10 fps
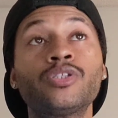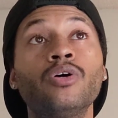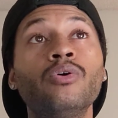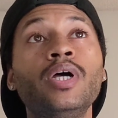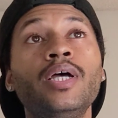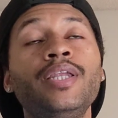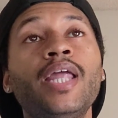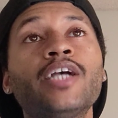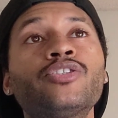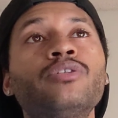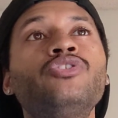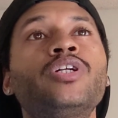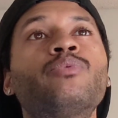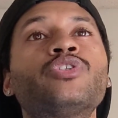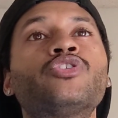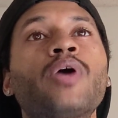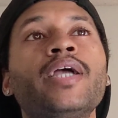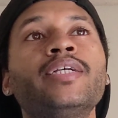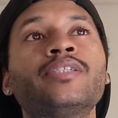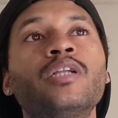So National General
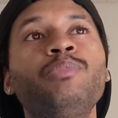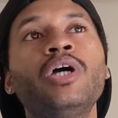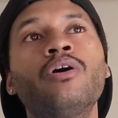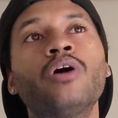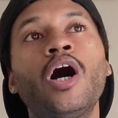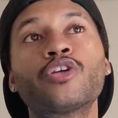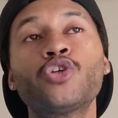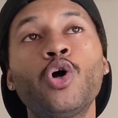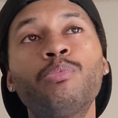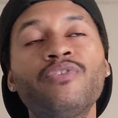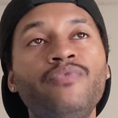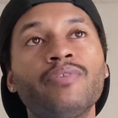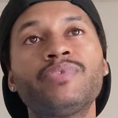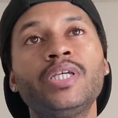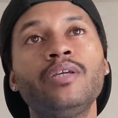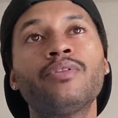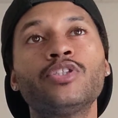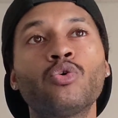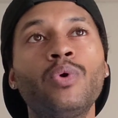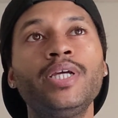Strike is going to be on October
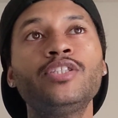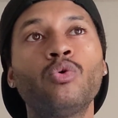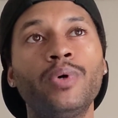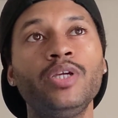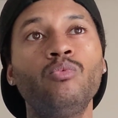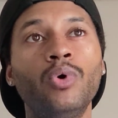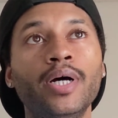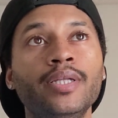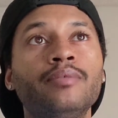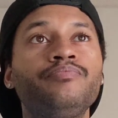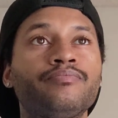15th, 2021.